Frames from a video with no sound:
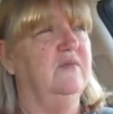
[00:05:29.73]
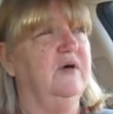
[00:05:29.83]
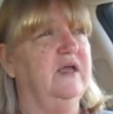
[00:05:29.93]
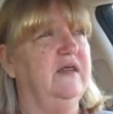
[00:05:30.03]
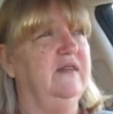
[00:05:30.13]

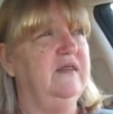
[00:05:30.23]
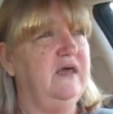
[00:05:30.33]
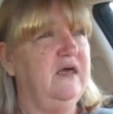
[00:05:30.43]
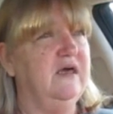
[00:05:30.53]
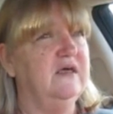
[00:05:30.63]
but I
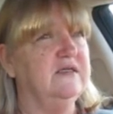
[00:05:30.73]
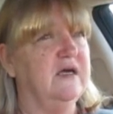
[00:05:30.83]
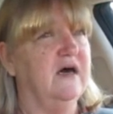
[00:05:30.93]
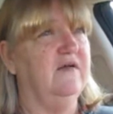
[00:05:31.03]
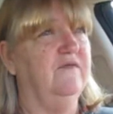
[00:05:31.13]
think it's
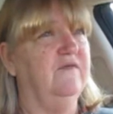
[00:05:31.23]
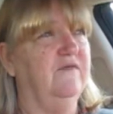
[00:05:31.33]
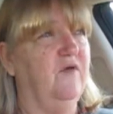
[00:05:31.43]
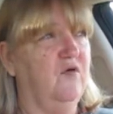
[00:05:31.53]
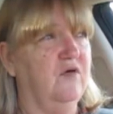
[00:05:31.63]
got a
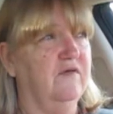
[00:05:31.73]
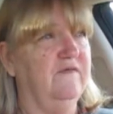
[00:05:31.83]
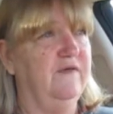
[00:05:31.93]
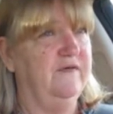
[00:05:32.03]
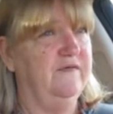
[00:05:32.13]

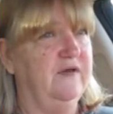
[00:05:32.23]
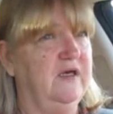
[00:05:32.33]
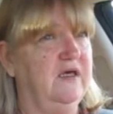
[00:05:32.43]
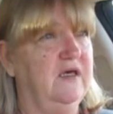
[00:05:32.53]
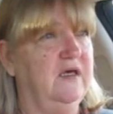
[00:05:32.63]

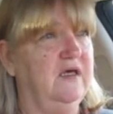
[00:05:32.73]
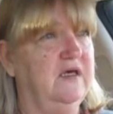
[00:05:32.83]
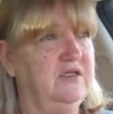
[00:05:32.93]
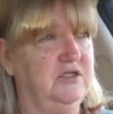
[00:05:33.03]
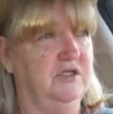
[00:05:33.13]
450
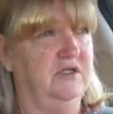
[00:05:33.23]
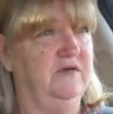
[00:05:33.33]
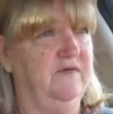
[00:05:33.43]
engine,